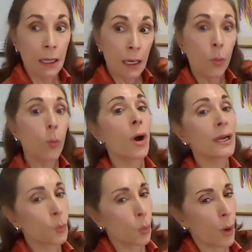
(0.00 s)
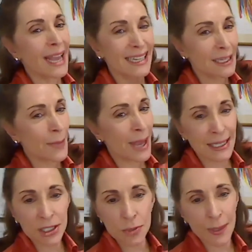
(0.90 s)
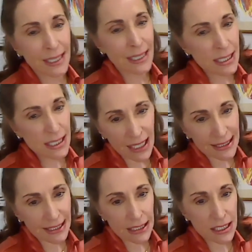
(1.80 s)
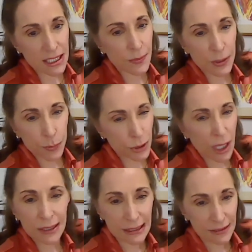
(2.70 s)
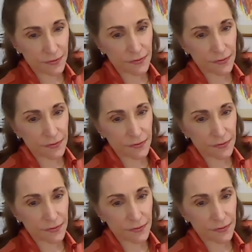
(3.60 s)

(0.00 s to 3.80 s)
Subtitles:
One way I manage my anxiety is to be productive,